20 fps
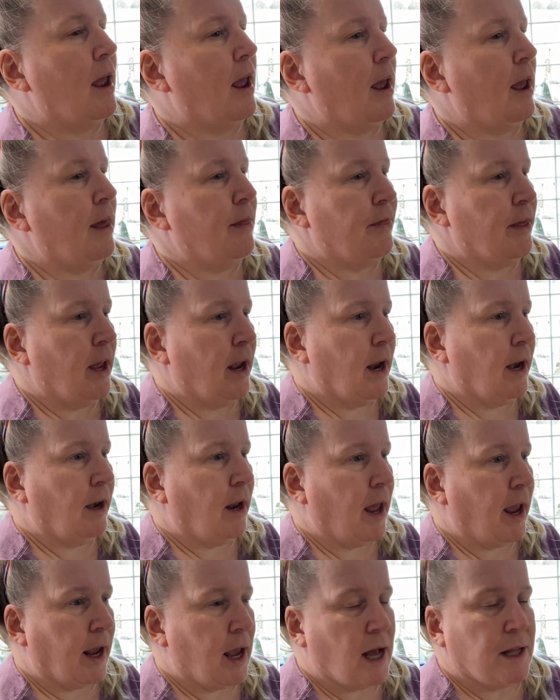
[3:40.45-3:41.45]
And then
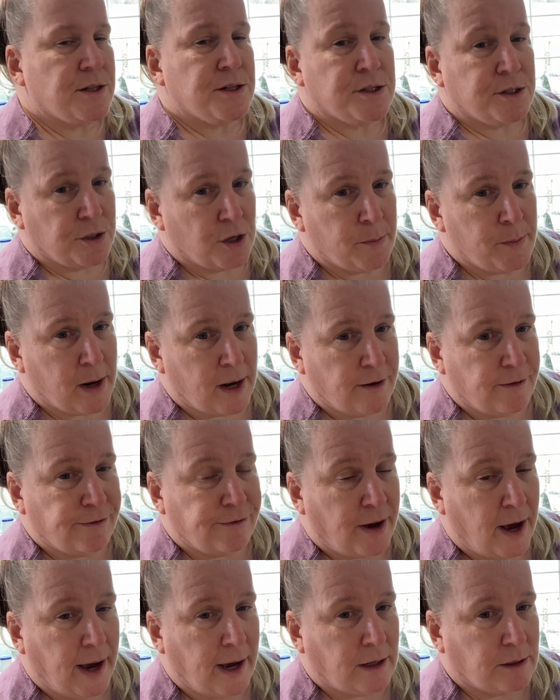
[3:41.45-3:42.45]
I got so many
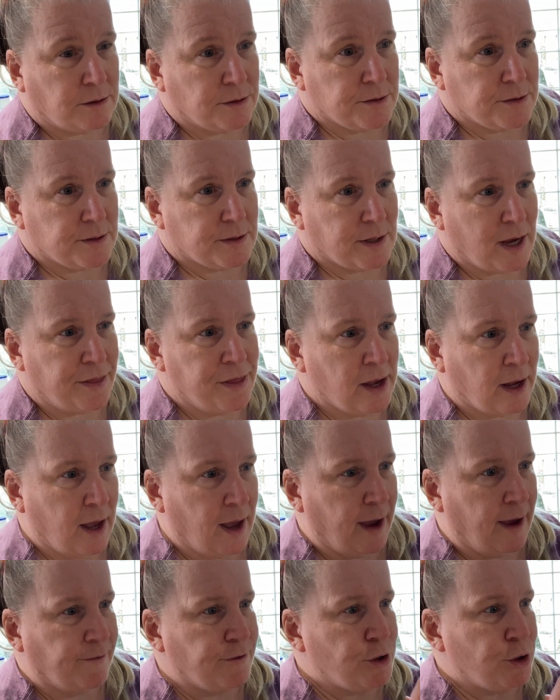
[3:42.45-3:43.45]
files. I think I
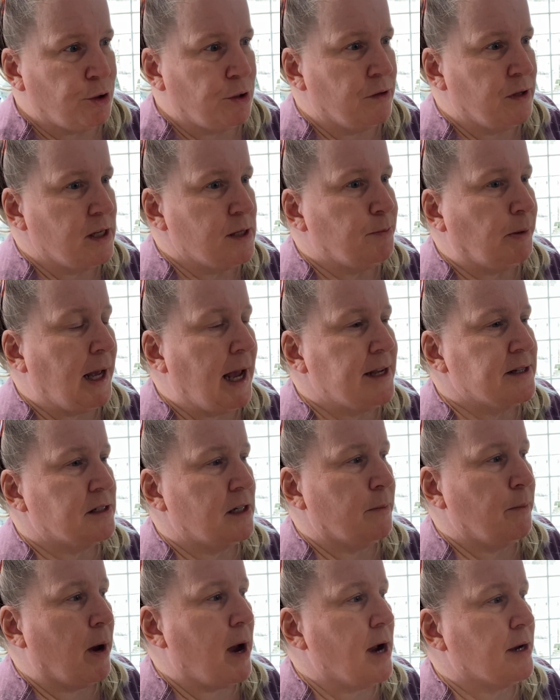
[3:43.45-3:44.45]
have two of these
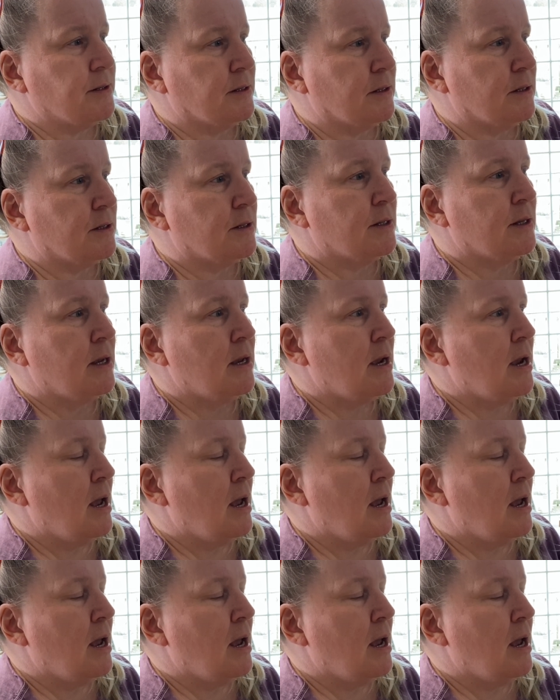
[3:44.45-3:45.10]
plastic boxes.